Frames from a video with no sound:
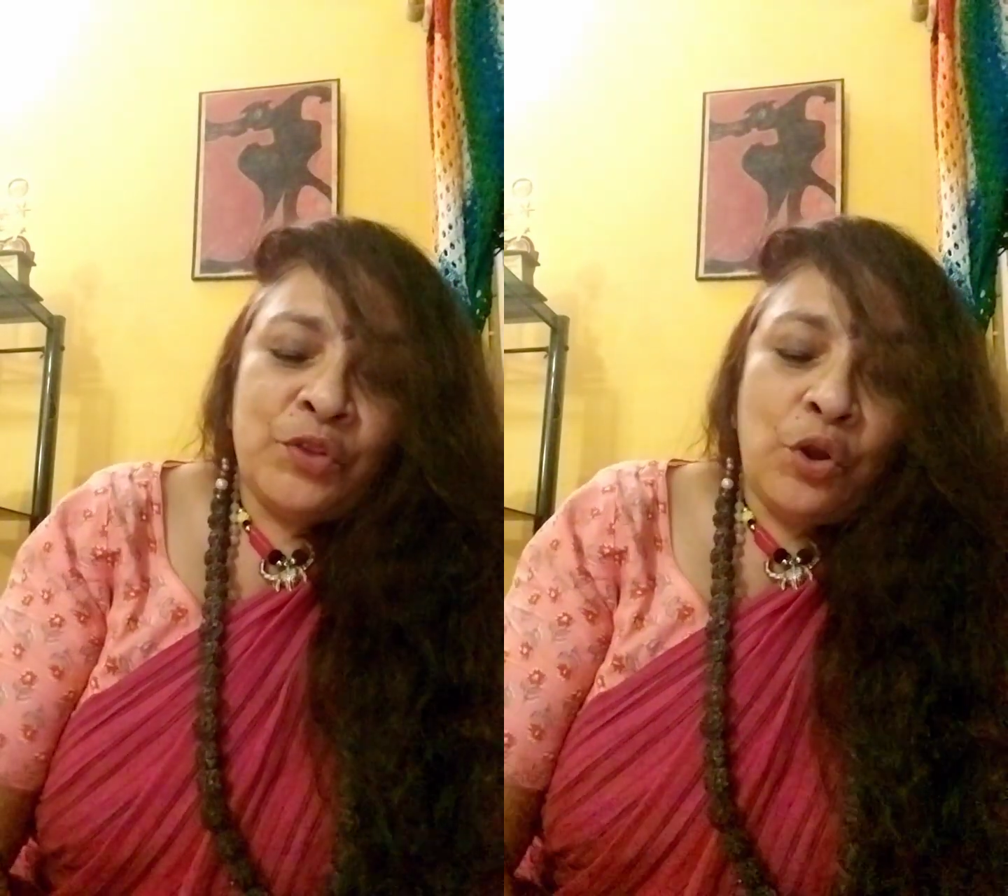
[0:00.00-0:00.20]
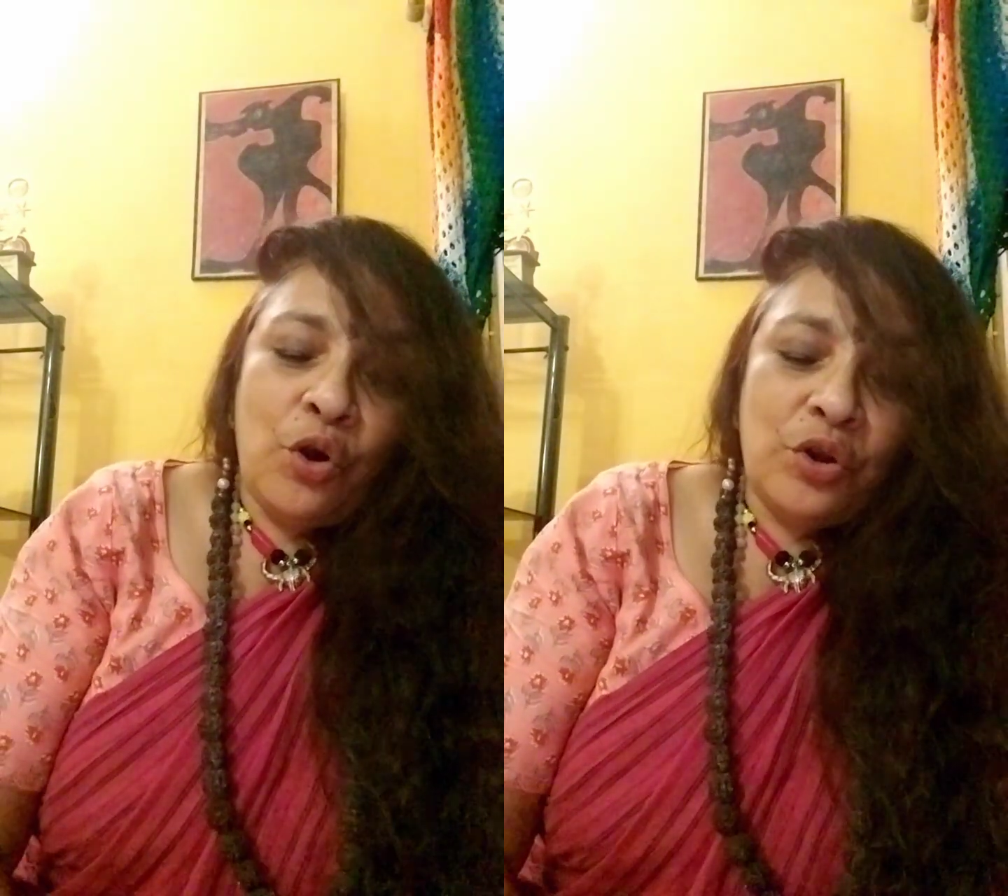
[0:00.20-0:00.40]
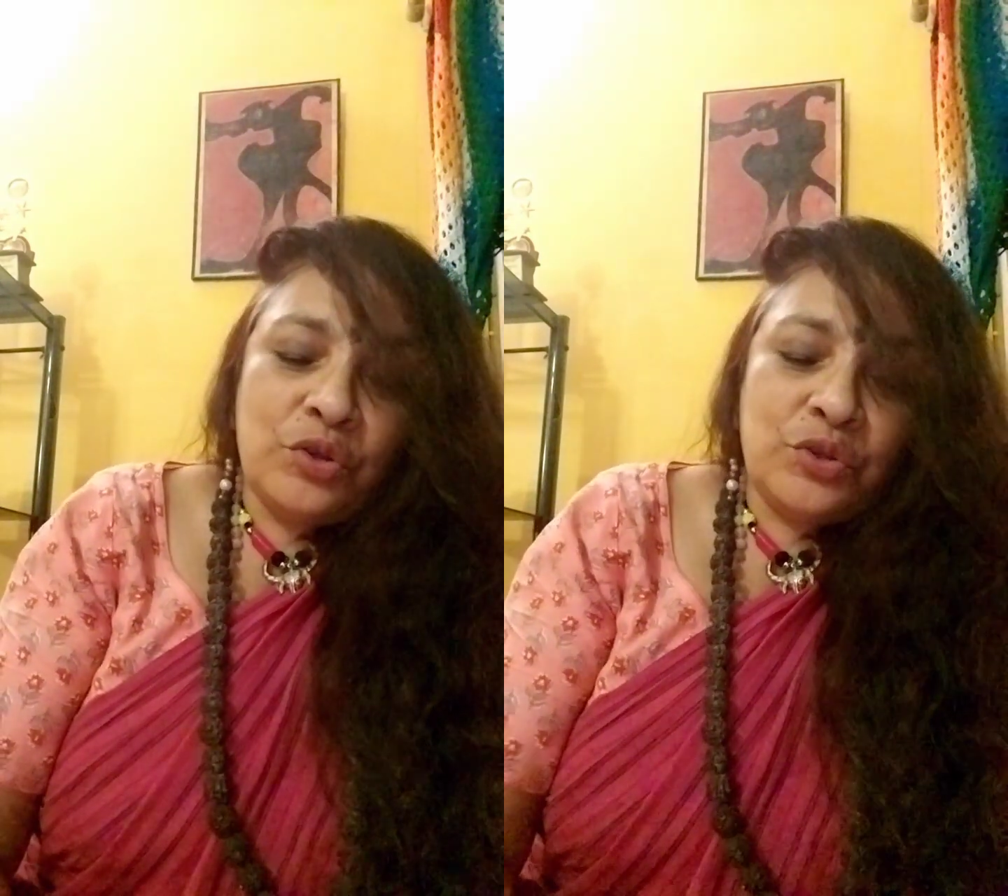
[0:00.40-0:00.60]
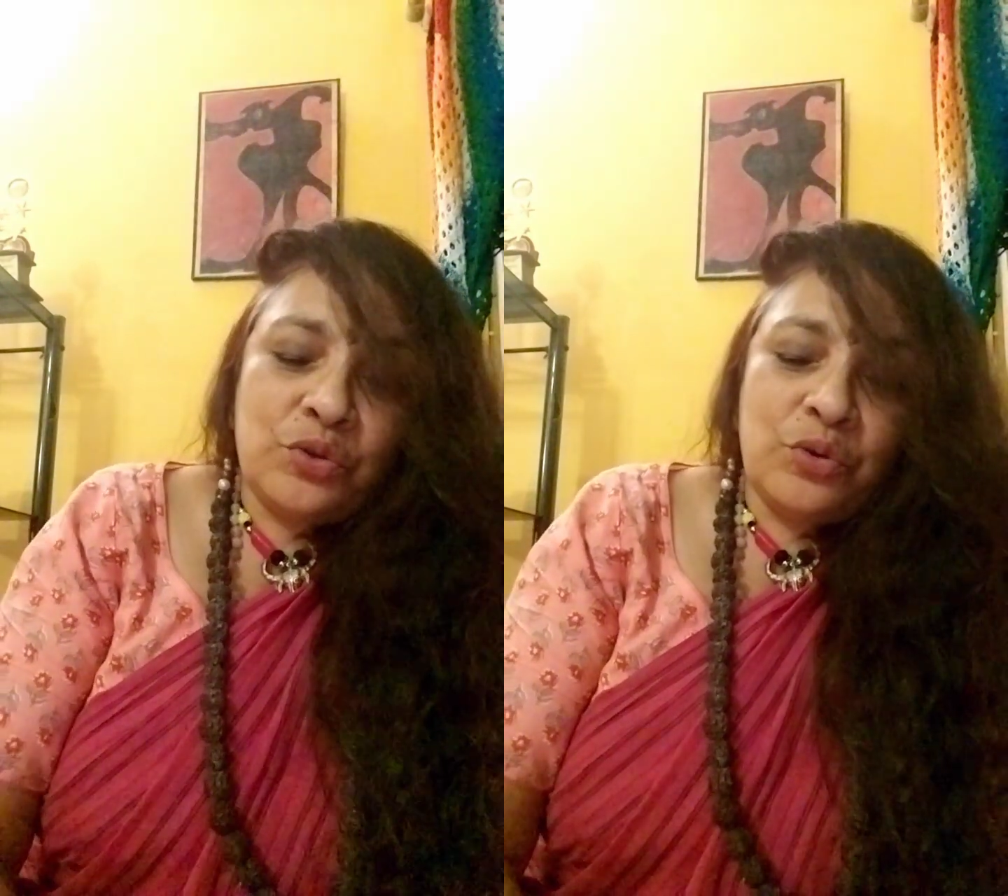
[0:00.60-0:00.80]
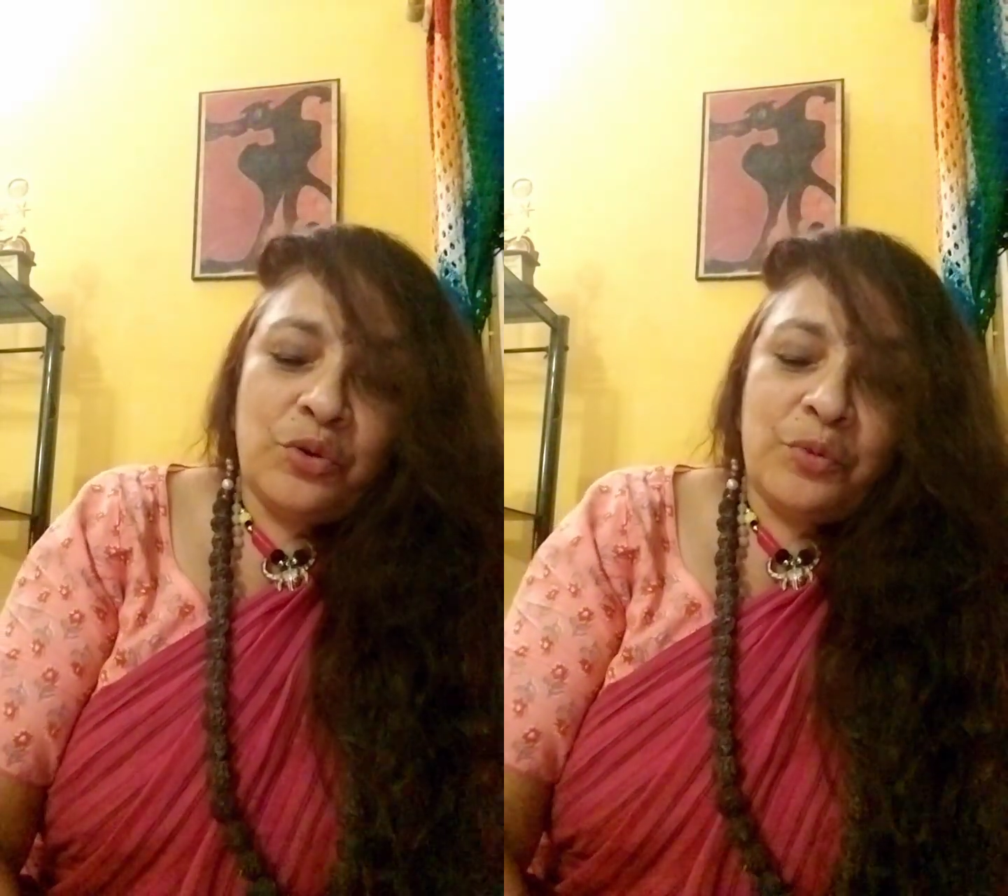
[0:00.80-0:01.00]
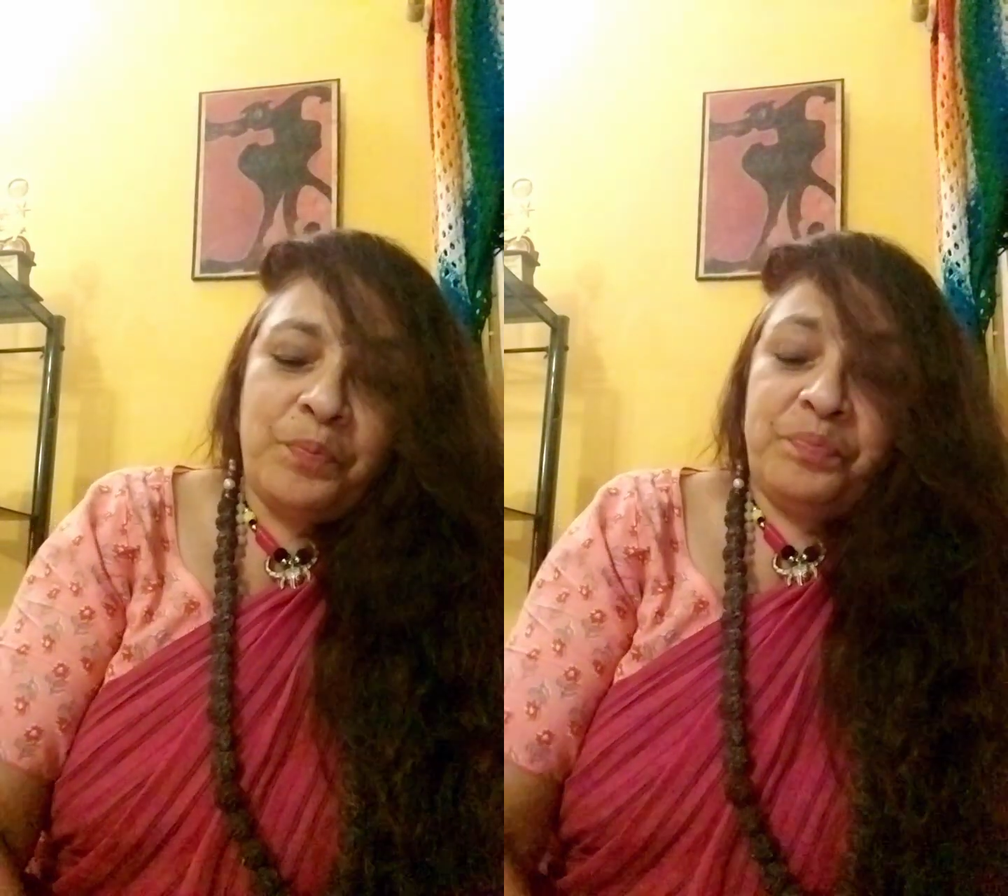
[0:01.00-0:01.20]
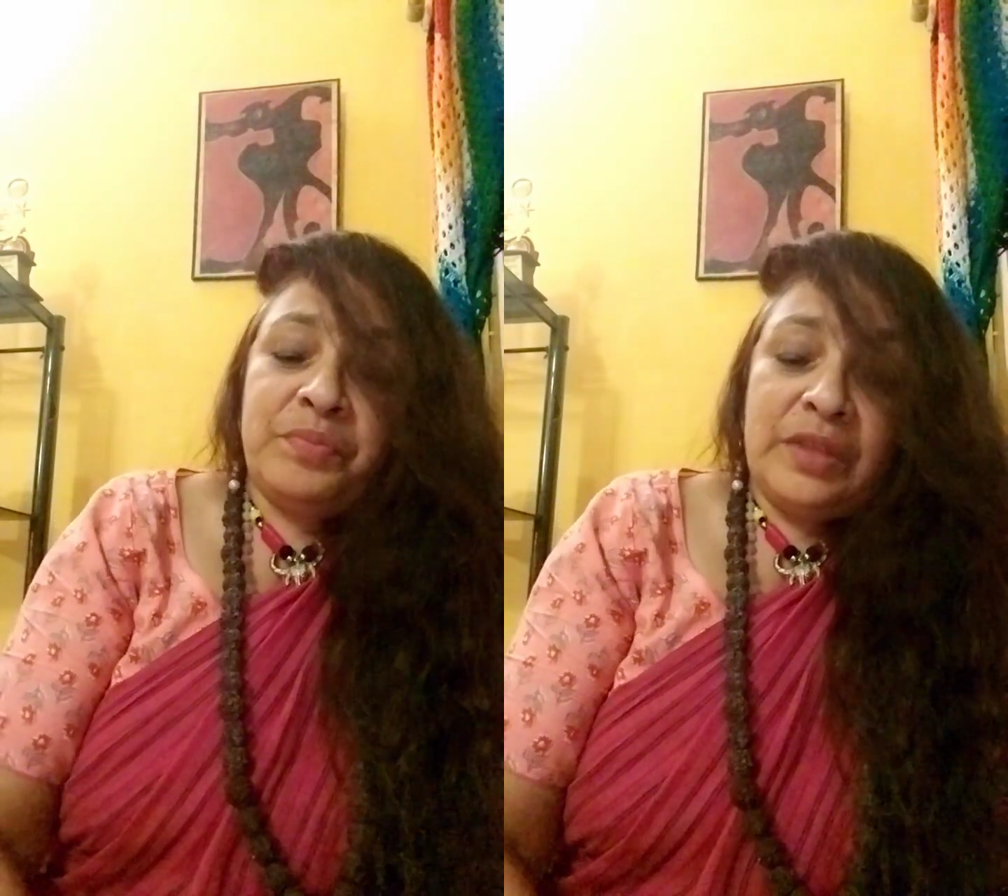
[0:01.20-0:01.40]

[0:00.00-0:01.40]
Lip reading: horoscope,